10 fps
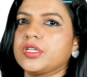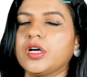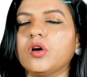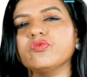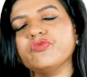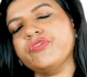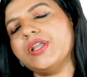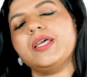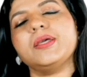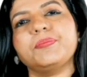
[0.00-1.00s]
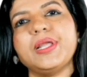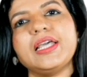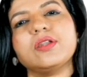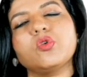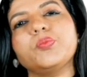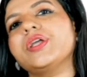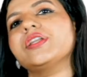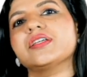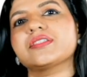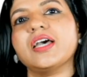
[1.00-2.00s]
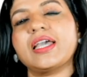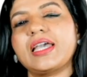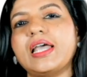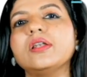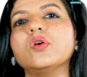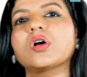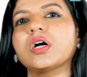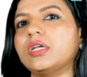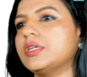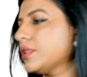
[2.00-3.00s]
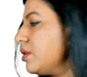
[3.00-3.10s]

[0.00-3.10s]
Now, bilirubin is the yellow colored